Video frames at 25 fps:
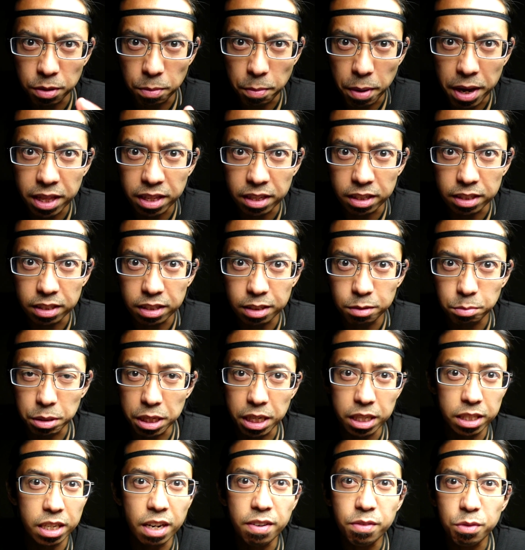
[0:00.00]
to methods,
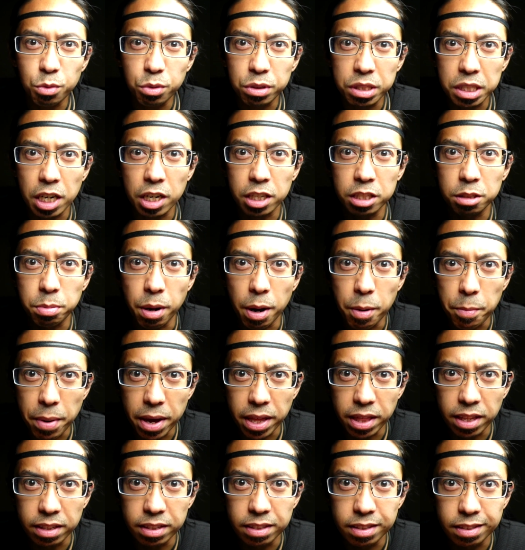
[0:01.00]
because everyone talks about
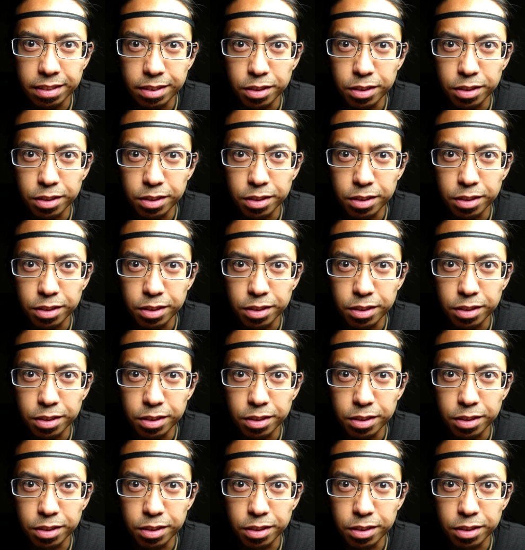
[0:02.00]
methods.